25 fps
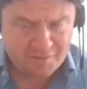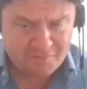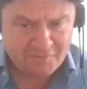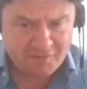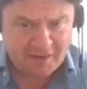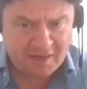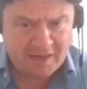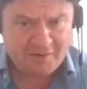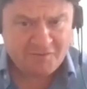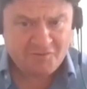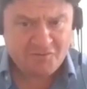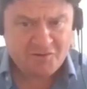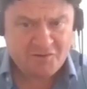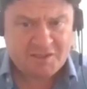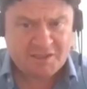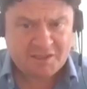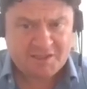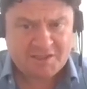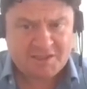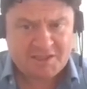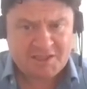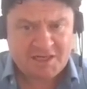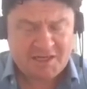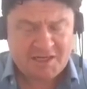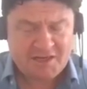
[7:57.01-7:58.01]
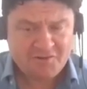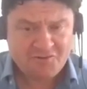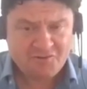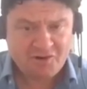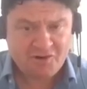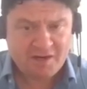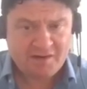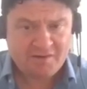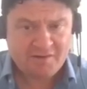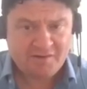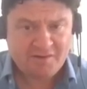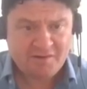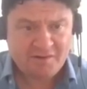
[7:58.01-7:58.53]
that average exchange
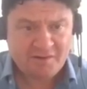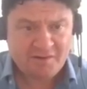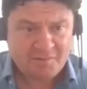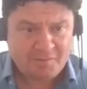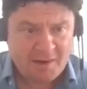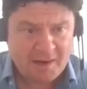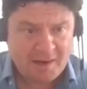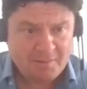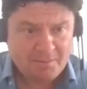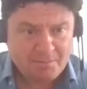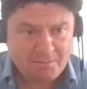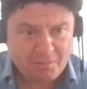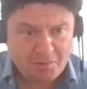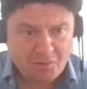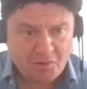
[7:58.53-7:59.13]
rate is about